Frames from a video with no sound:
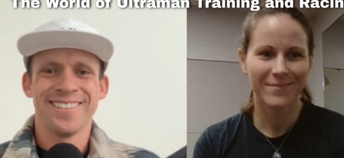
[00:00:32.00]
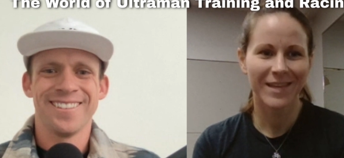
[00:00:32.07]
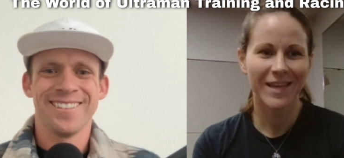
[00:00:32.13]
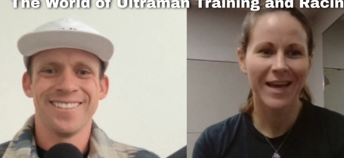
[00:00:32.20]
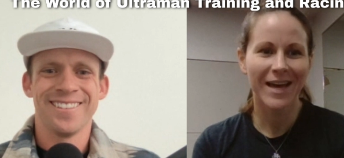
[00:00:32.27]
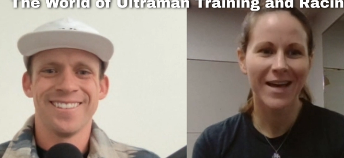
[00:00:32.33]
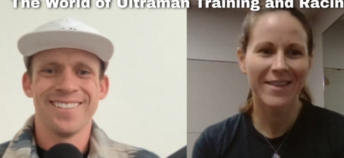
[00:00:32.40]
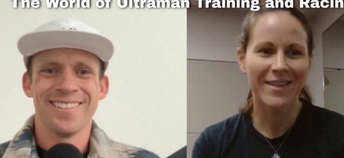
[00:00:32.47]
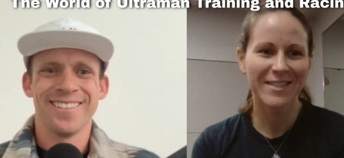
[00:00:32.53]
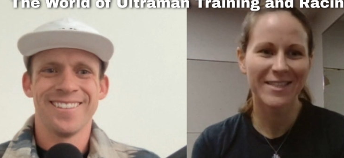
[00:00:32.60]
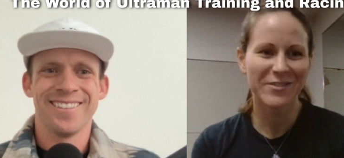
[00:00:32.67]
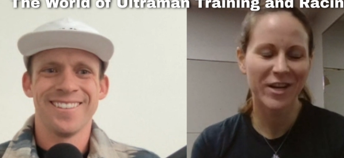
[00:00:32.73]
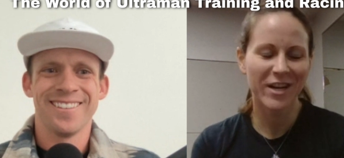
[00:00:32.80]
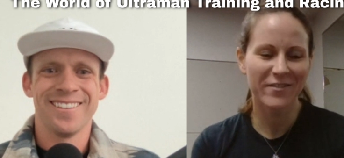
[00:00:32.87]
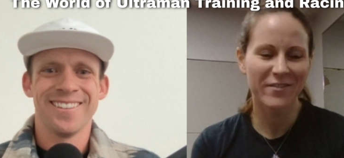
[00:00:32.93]
Speaker 1: Yeah, thanks
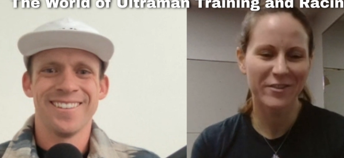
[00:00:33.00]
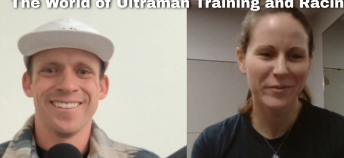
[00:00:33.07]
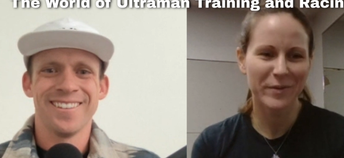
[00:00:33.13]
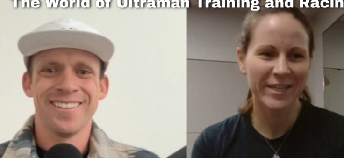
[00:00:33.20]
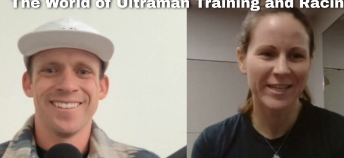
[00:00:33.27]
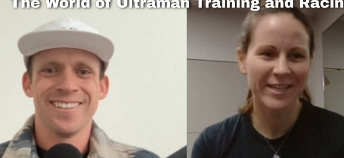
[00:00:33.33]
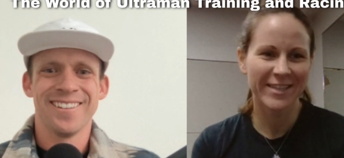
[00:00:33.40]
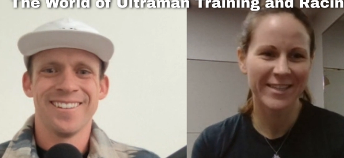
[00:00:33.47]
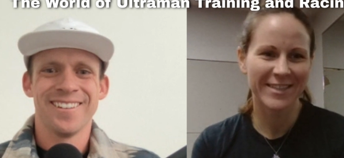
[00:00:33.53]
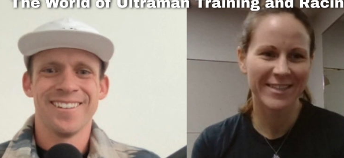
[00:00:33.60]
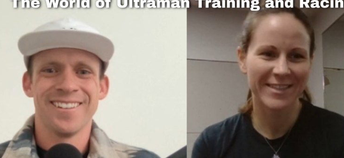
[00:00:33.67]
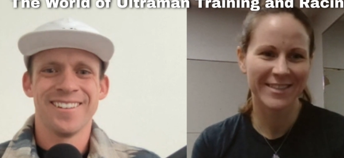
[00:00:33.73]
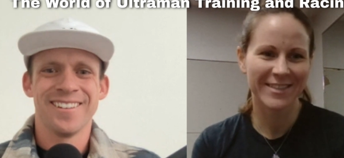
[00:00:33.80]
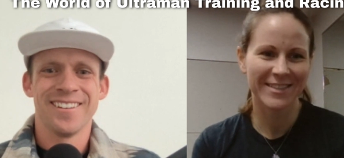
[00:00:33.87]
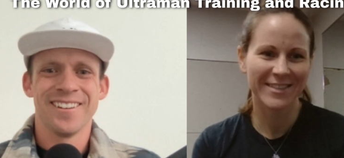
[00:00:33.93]
for having me.
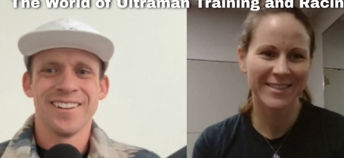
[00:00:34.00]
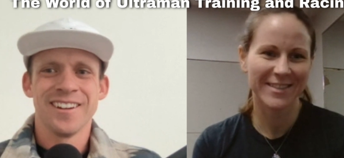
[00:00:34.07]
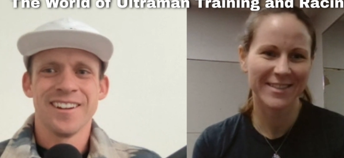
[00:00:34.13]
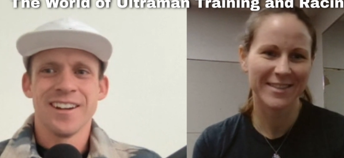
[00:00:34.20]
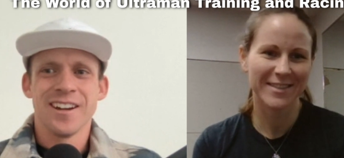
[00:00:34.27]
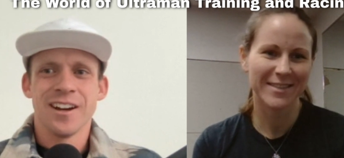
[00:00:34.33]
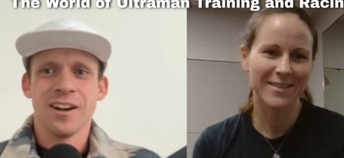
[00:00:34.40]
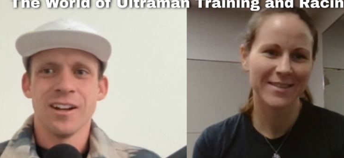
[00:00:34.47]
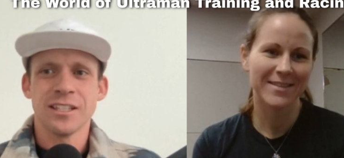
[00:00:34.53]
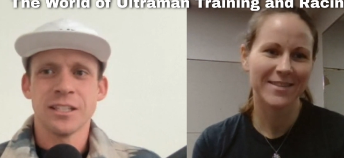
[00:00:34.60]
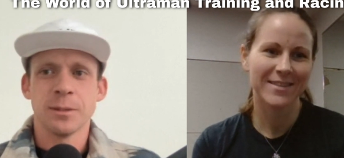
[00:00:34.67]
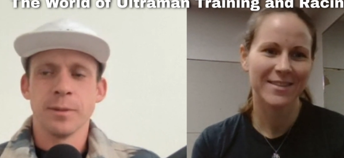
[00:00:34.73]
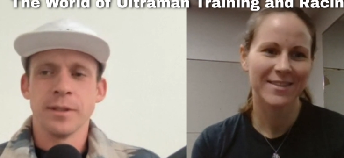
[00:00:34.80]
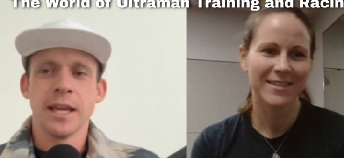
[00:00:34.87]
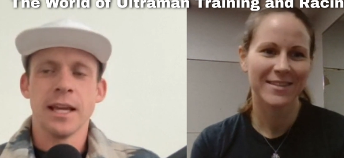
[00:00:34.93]

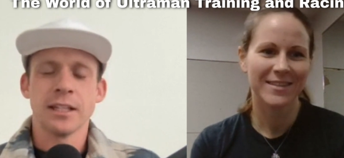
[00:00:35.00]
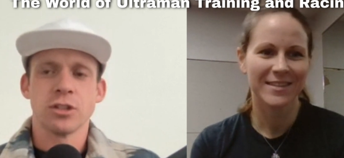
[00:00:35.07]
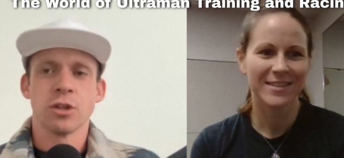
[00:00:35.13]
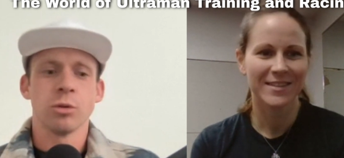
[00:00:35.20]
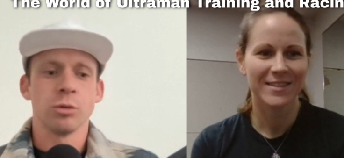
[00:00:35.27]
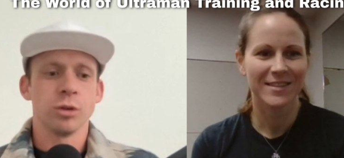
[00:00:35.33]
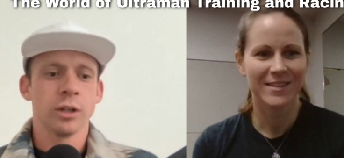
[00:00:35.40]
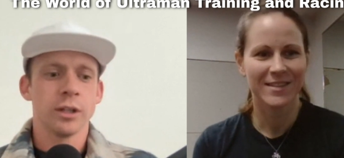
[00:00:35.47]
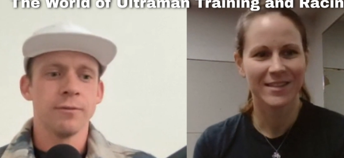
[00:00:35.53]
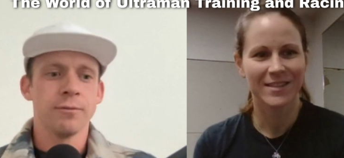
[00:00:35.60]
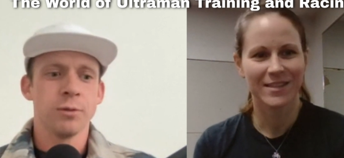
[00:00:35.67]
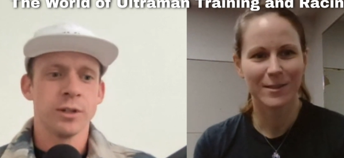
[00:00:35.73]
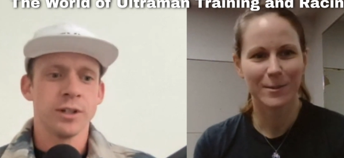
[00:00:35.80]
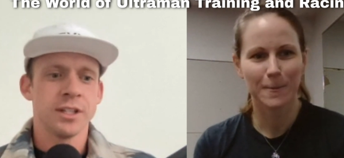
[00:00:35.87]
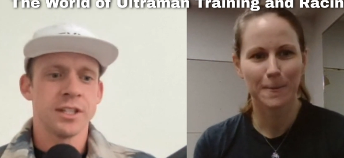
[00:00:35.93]
Speaker 2: Awesome. Yeah. So looking
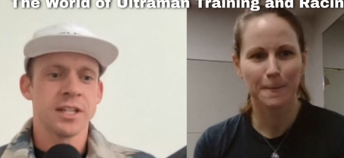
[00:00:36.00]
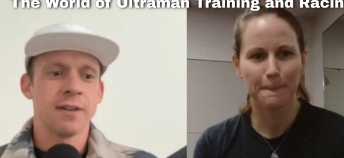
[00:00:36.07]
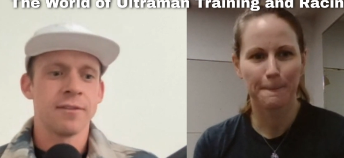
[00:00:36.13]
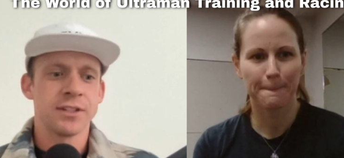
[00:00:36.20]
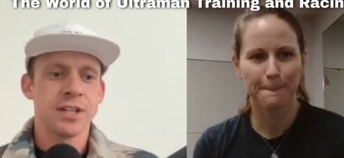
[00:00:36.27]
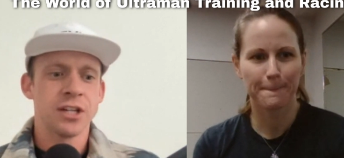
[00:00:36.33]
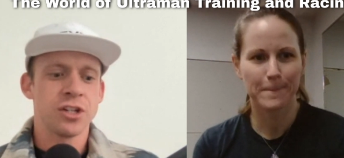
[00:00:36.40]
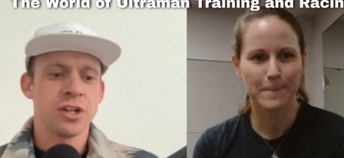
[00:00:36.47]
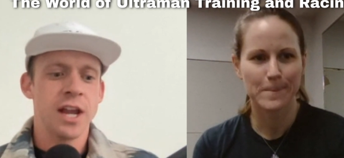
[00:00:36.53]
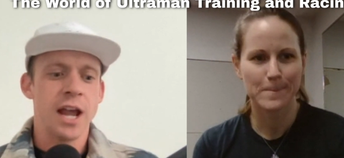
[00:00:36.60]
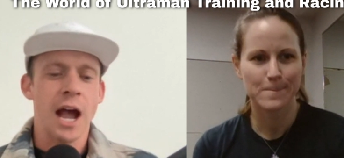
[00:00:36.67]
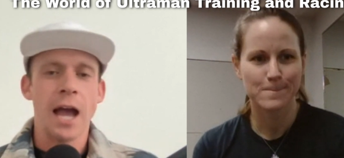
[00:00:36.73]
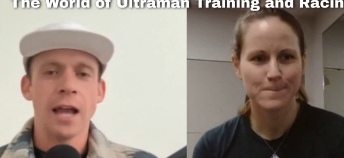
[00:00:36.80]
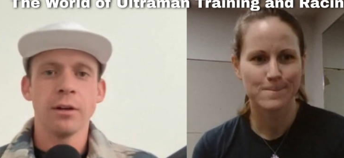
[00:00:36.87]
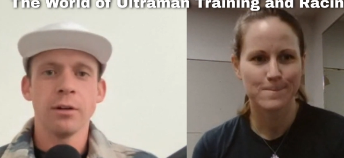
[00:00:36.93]
forward to this conversation today.
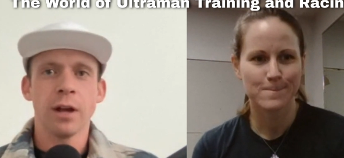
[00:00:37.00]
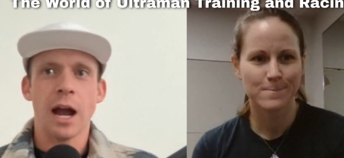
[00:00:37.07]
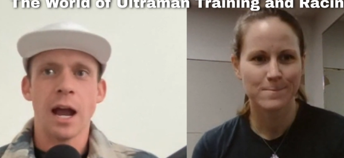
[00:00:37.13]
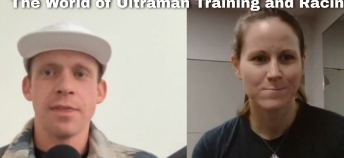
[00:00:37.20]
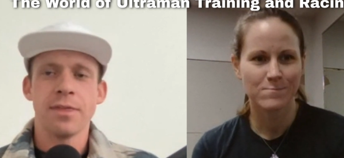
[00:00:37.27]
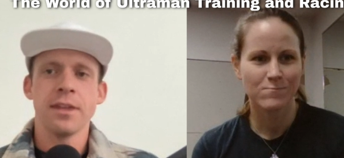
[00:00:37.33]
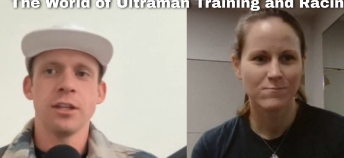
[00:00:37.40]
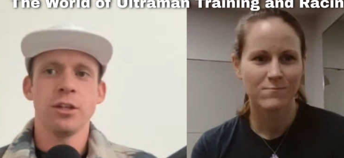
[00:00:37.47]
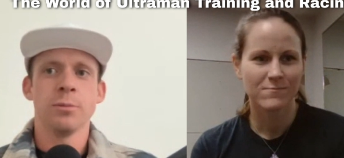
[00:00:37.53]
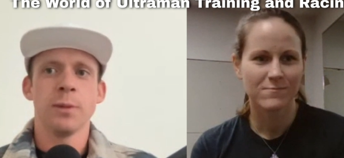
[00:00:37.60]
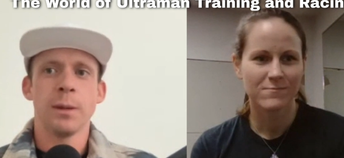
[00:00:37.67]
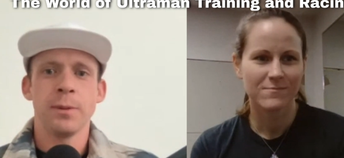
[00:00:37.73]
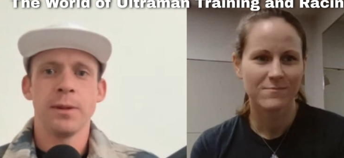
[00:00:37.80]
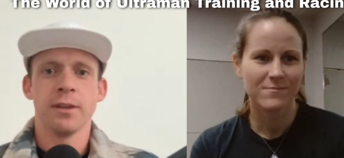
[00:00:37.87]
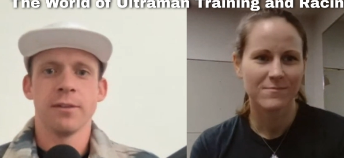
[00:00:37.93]
I don't I think you
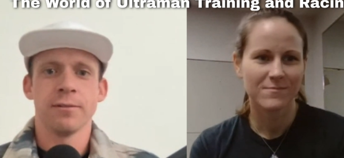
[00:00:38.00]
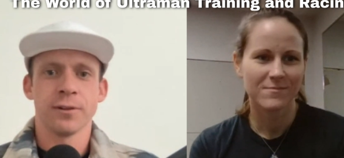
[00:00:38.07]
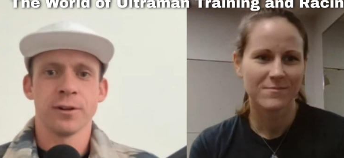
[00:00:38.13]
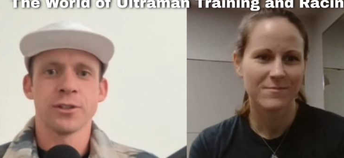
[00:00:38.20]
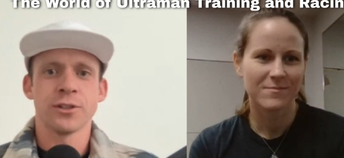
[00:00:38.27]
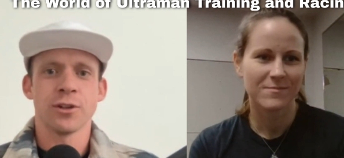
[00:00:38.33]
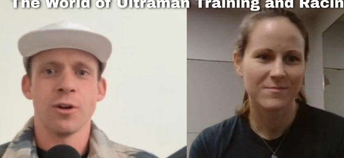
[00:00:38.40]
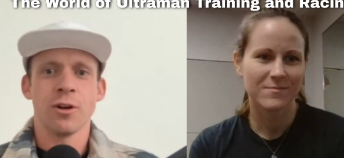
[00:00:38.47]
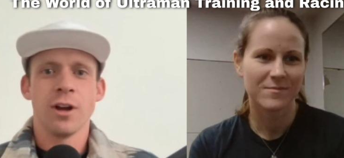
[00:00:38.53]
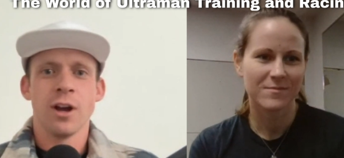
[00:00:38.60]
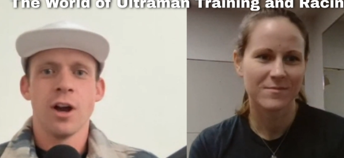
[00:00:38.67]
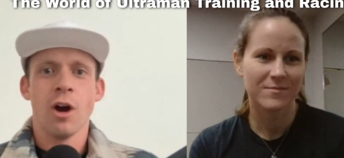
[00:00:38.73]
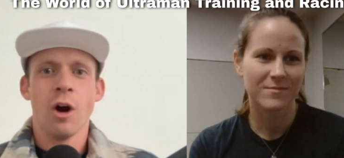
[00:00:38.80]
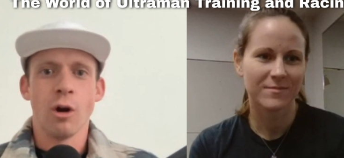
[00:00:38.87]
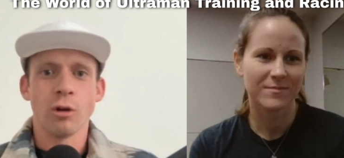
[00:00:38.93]
might be the first
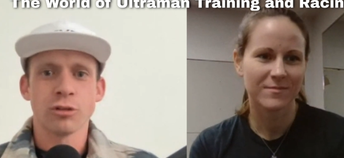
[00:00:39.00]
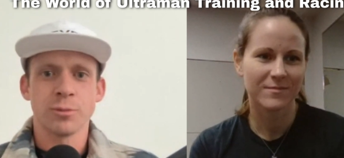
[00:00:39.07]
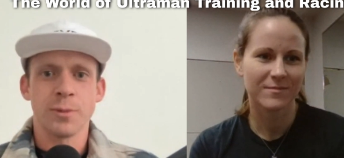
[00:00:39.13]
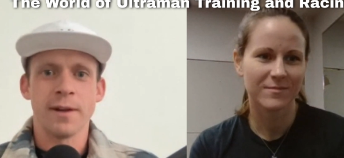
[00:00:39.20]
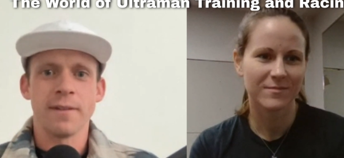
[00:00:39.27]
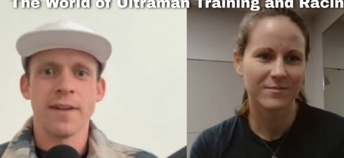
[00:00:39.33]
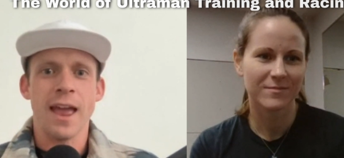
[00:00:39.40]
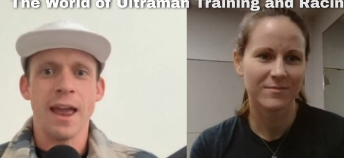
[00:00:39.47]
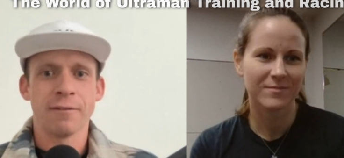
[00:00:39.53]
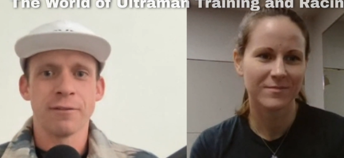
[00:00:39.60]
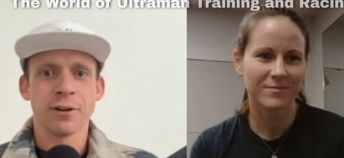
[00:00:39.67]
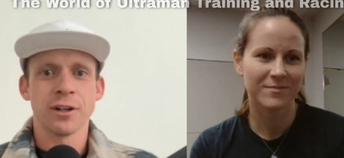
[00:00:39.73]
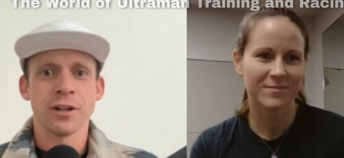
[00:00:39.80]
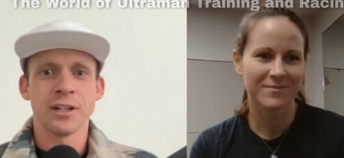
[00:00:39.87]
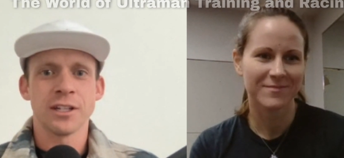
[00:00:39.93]
Ultraman I've
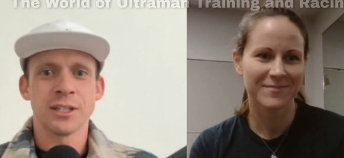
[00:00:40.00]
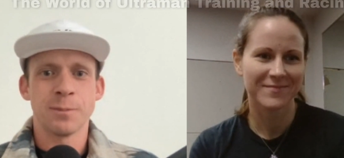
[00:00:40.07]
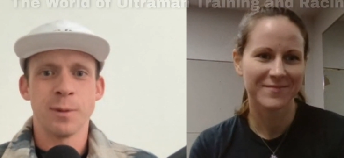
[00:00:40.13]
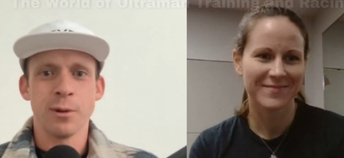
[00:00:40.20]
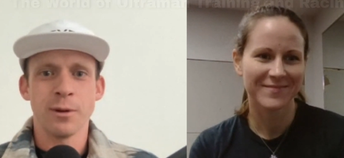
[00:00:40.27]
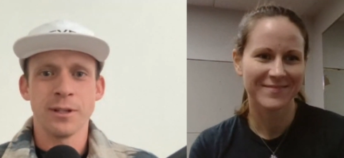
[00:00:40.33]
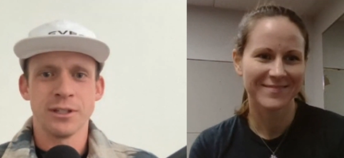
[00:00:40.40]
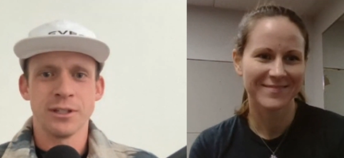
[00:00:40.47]
ever spoken